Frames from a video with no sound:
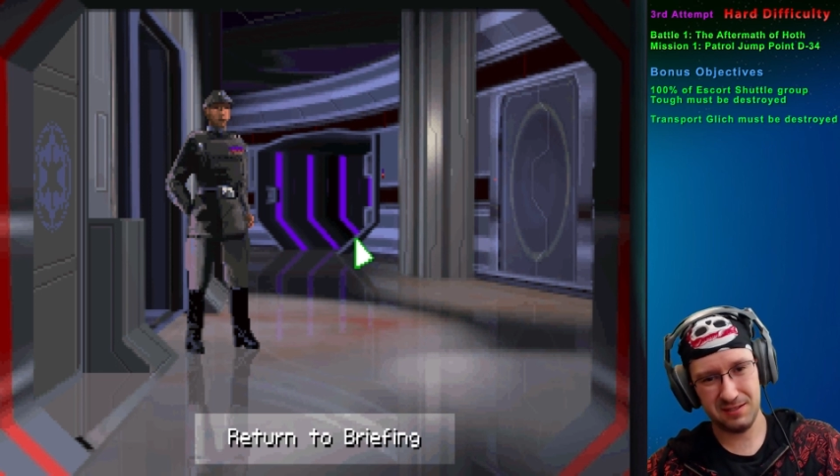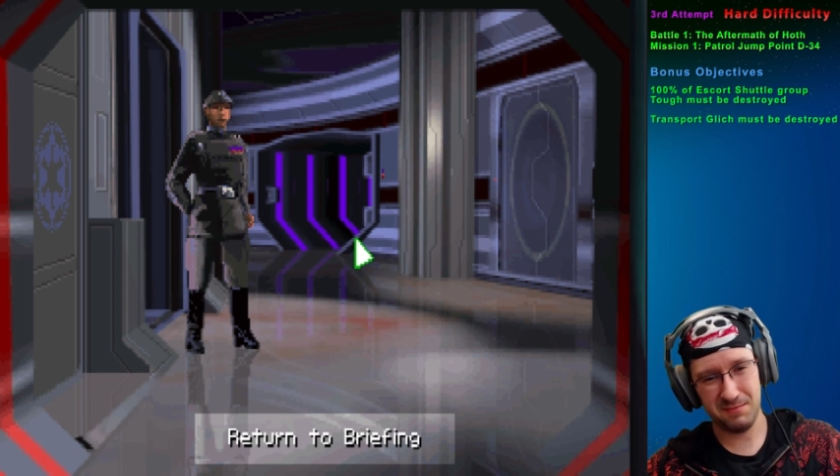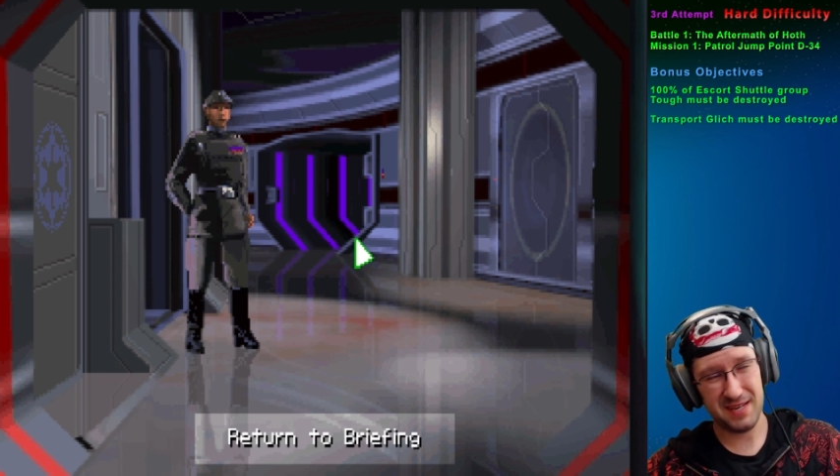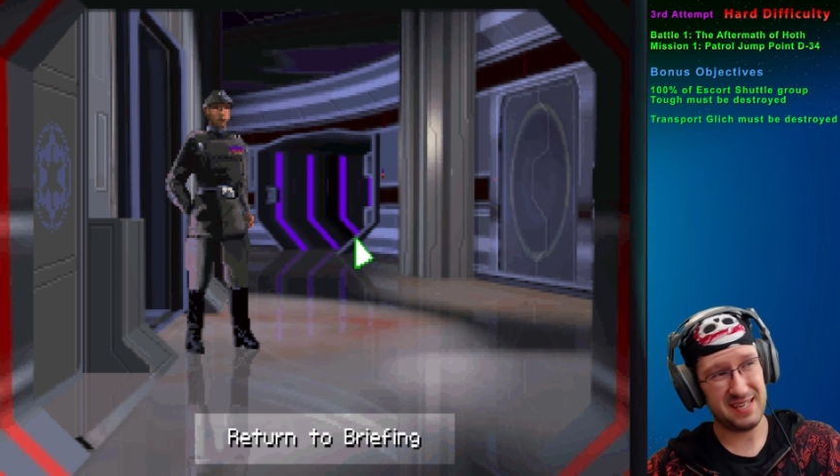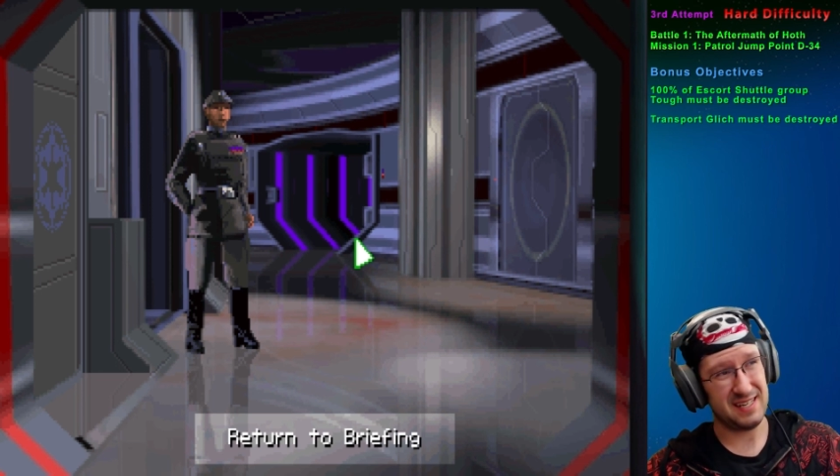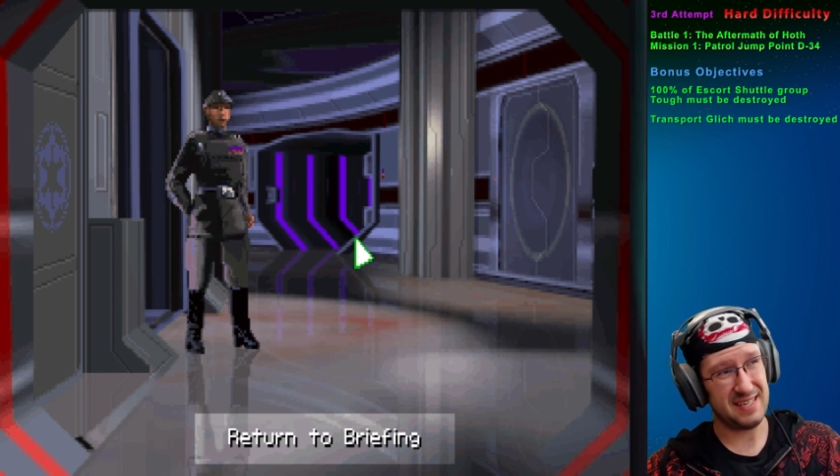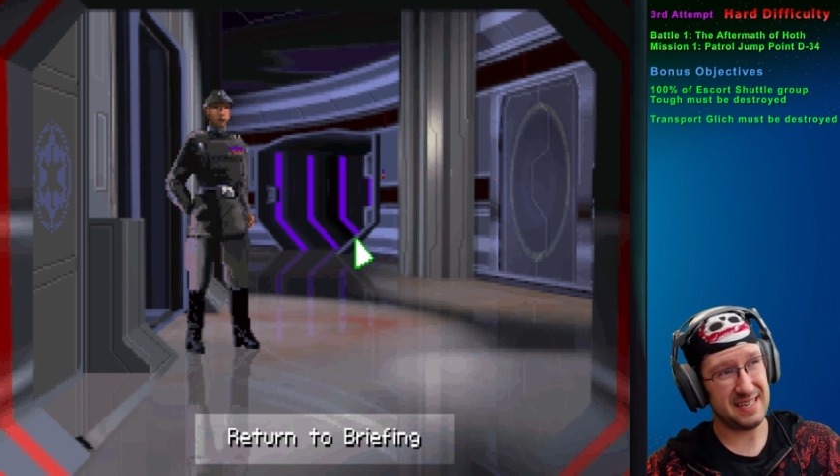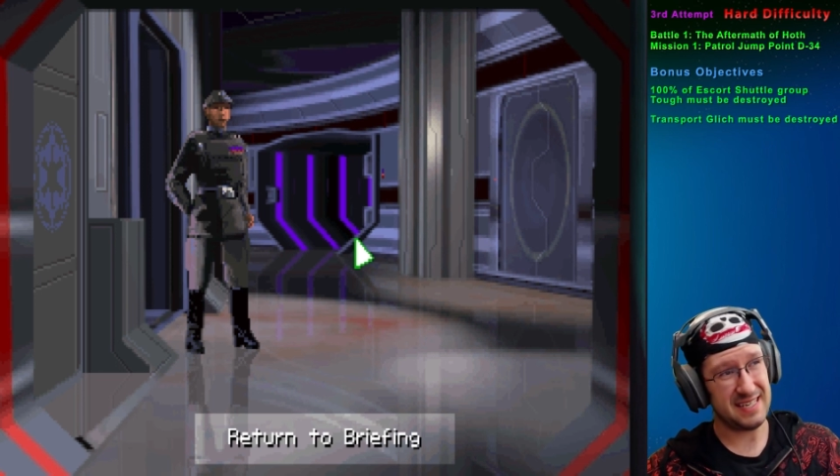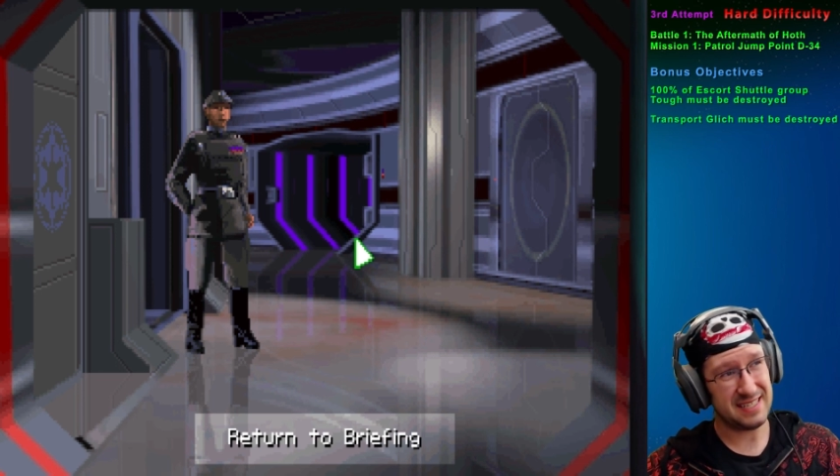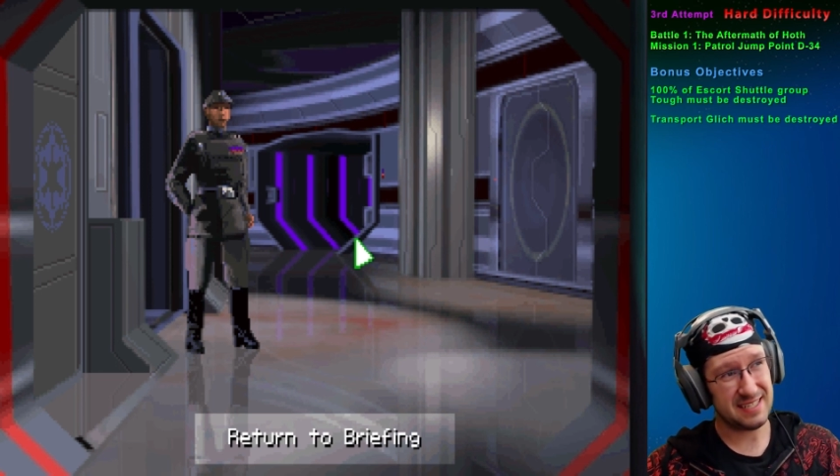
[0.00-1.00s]
to make it
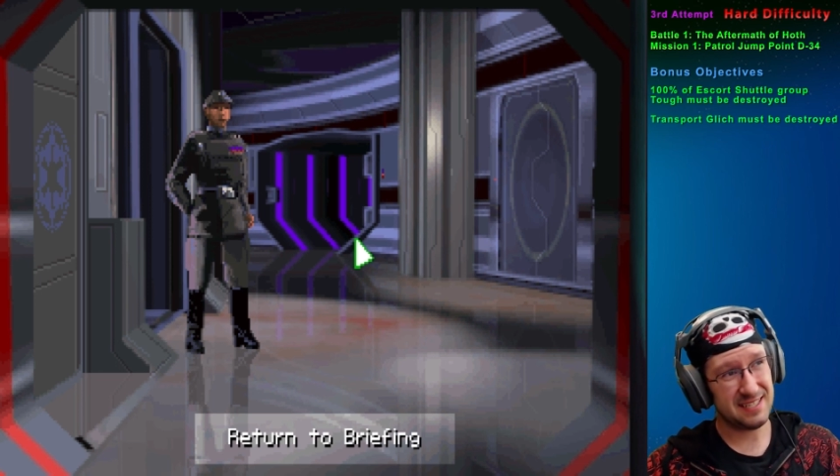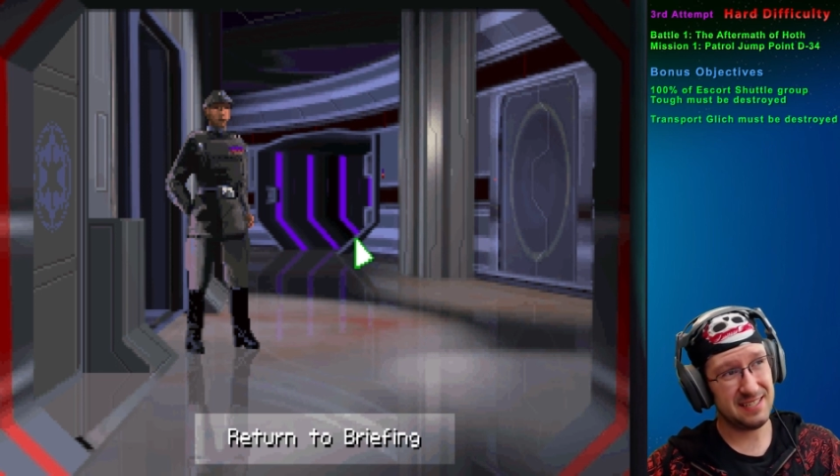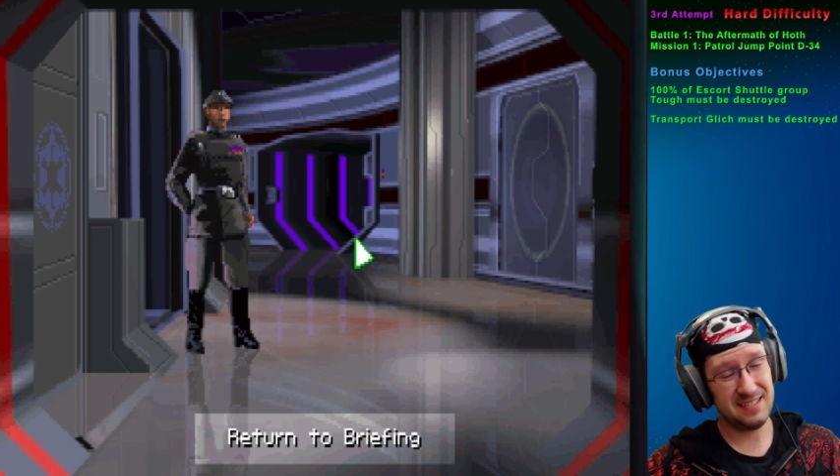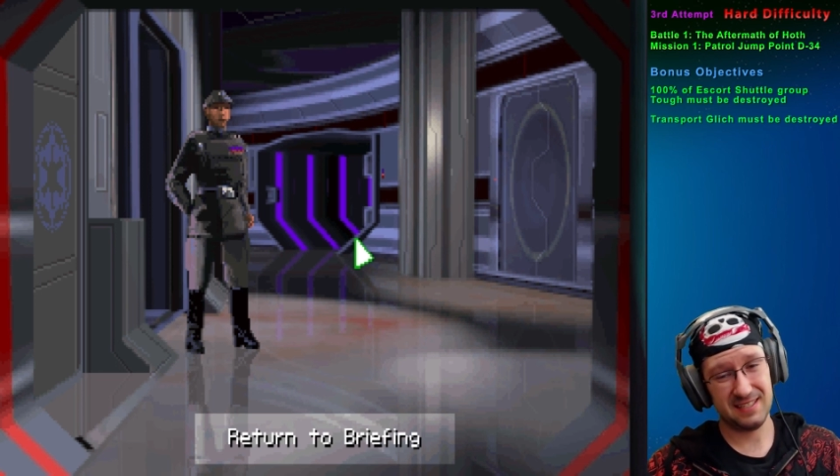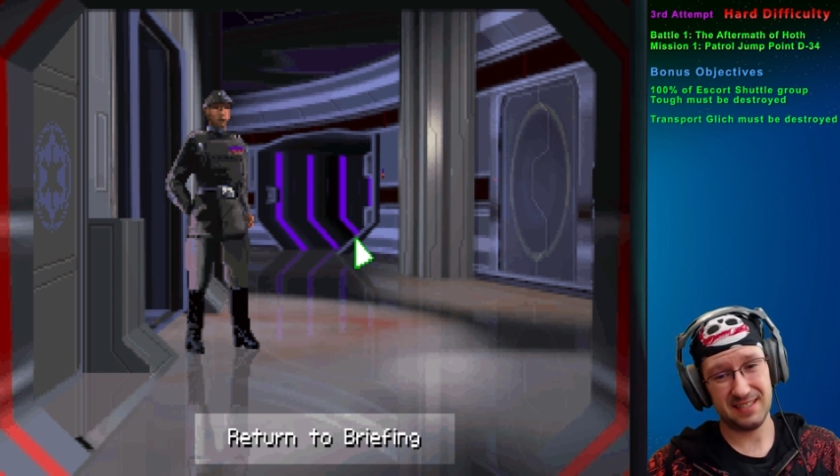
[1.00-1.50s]
easier?